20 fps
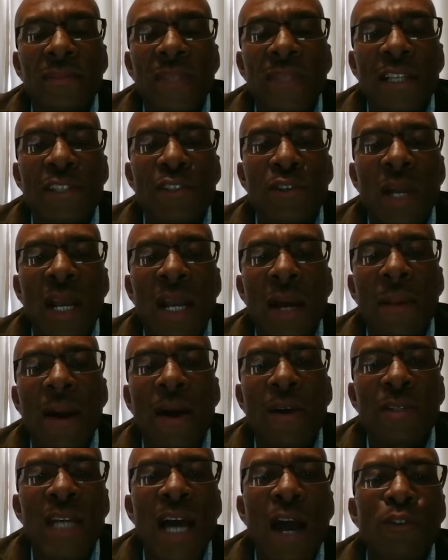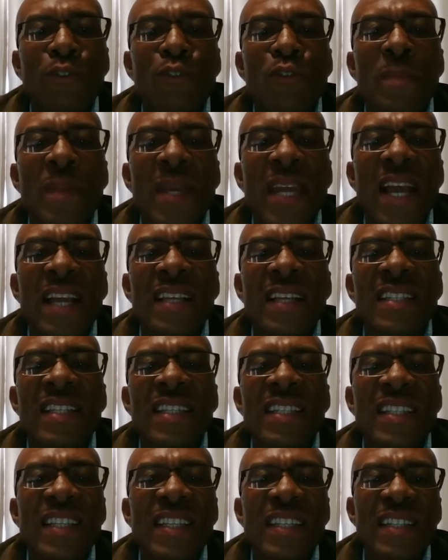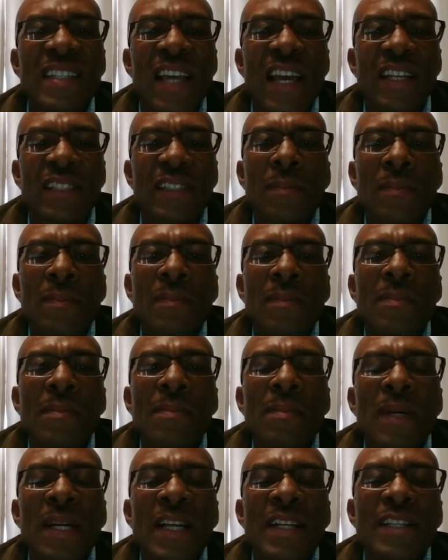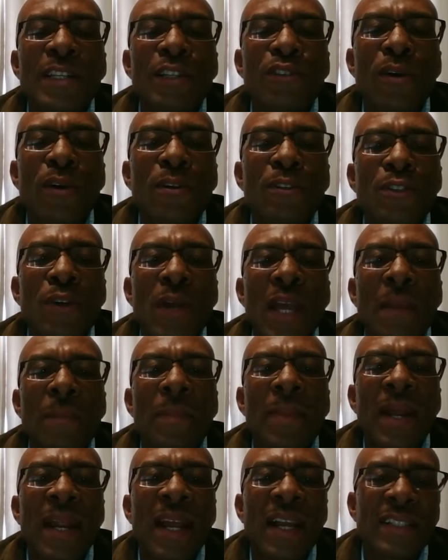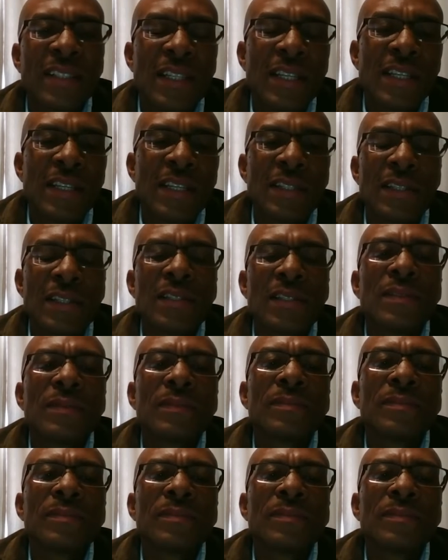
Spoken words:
It's all about how to be a citizen. It is also a practice,